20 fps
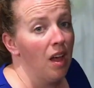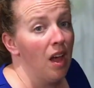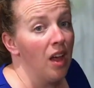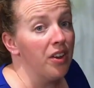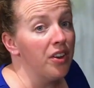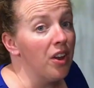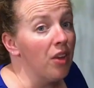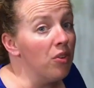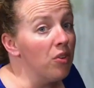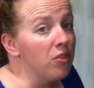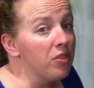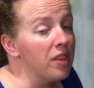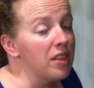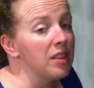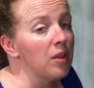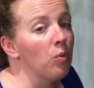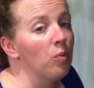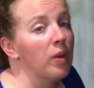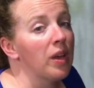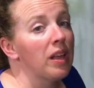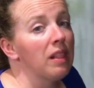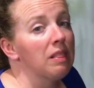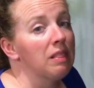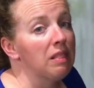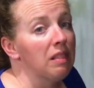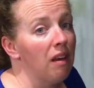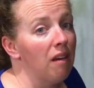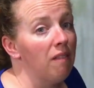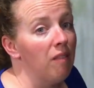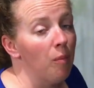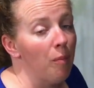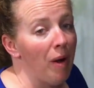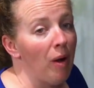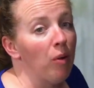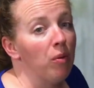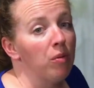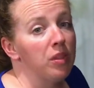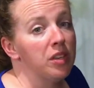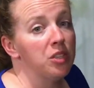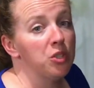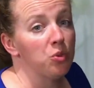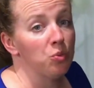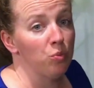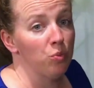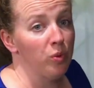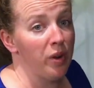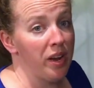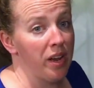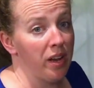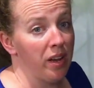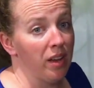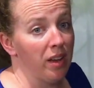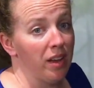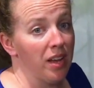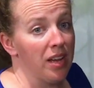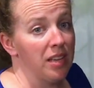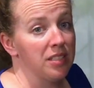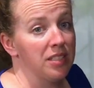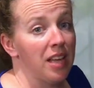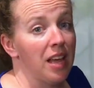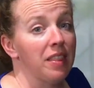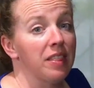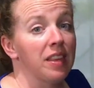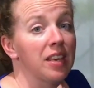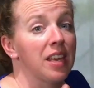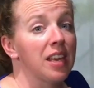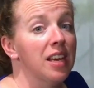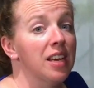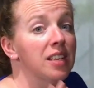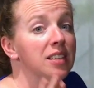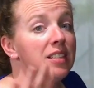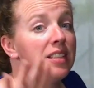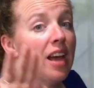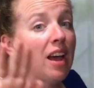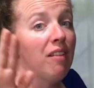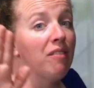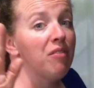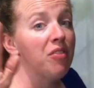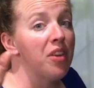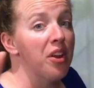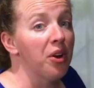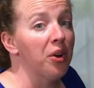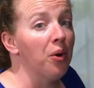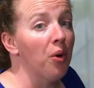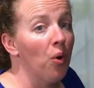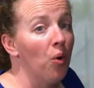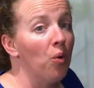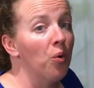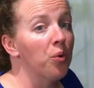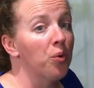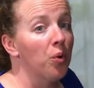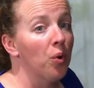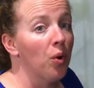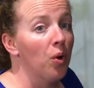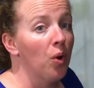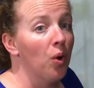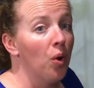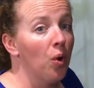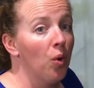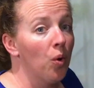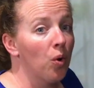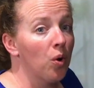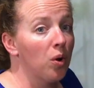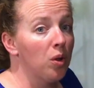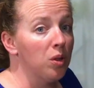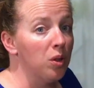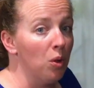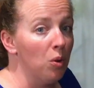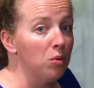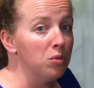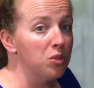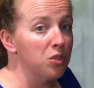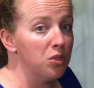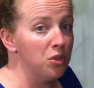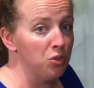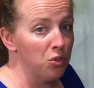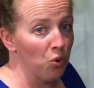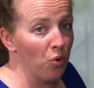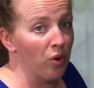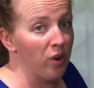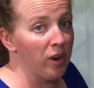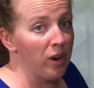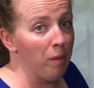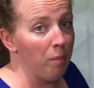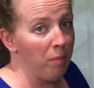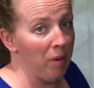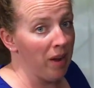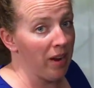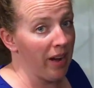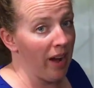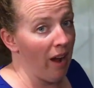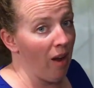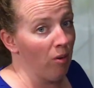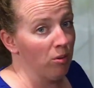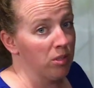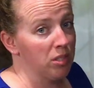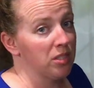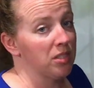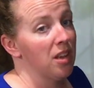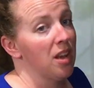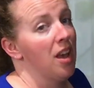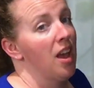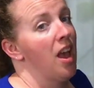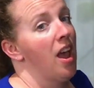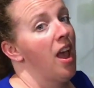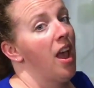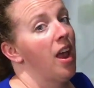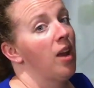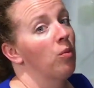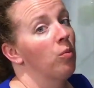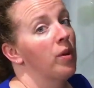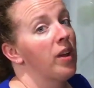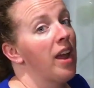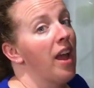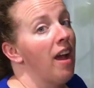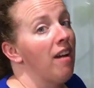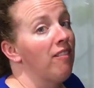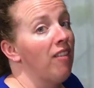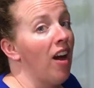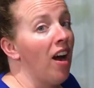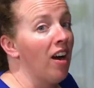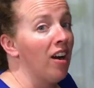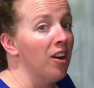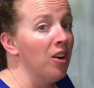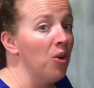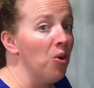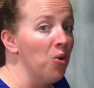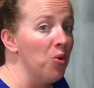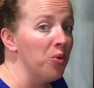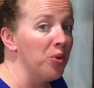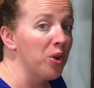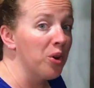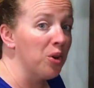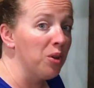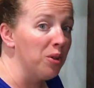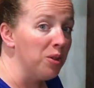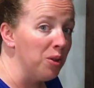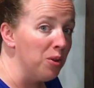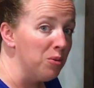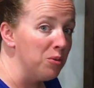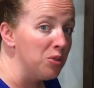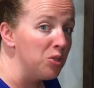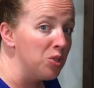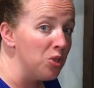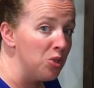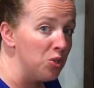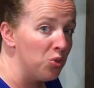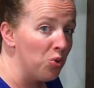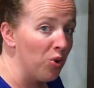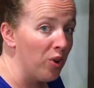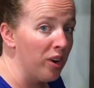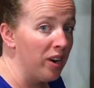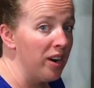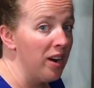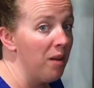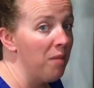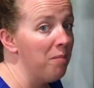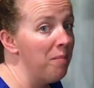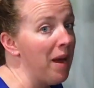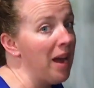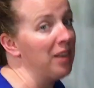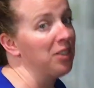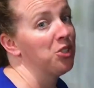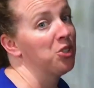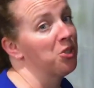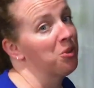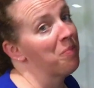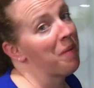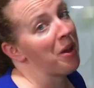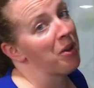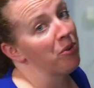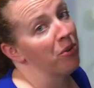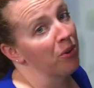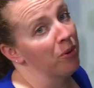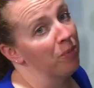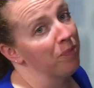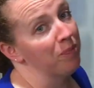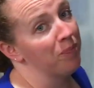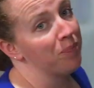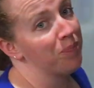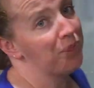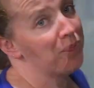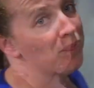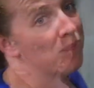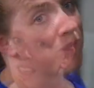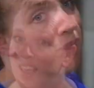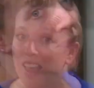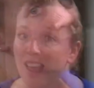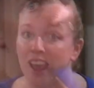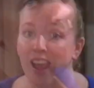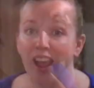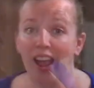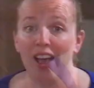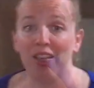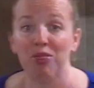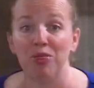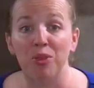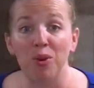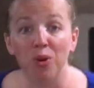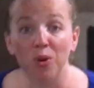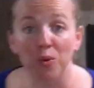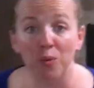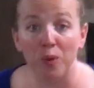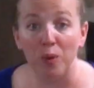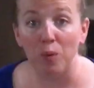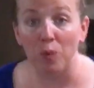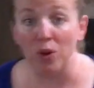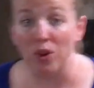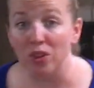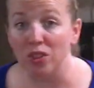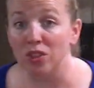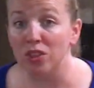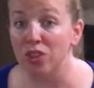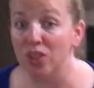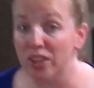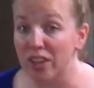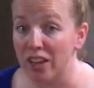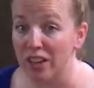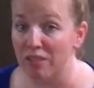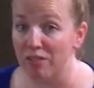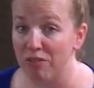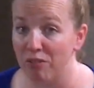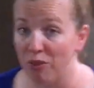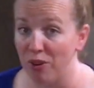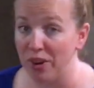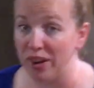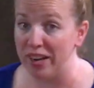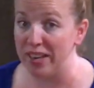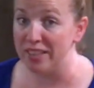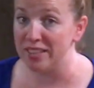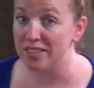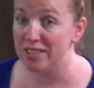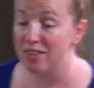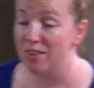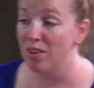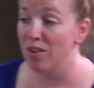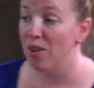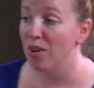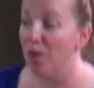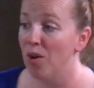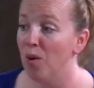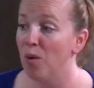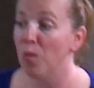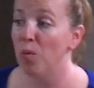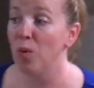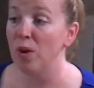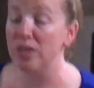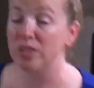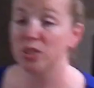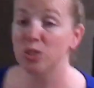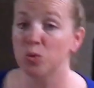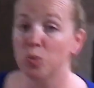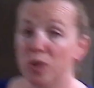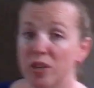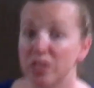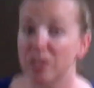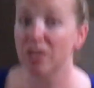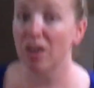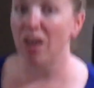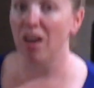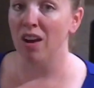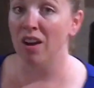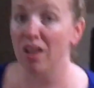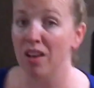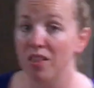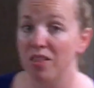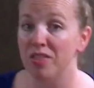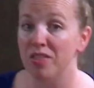Another thing that we love about this rig is that the kids have their own closed door bunkhouse and we have our own closed door master bedroom. And though we weren't looking for it, once we saw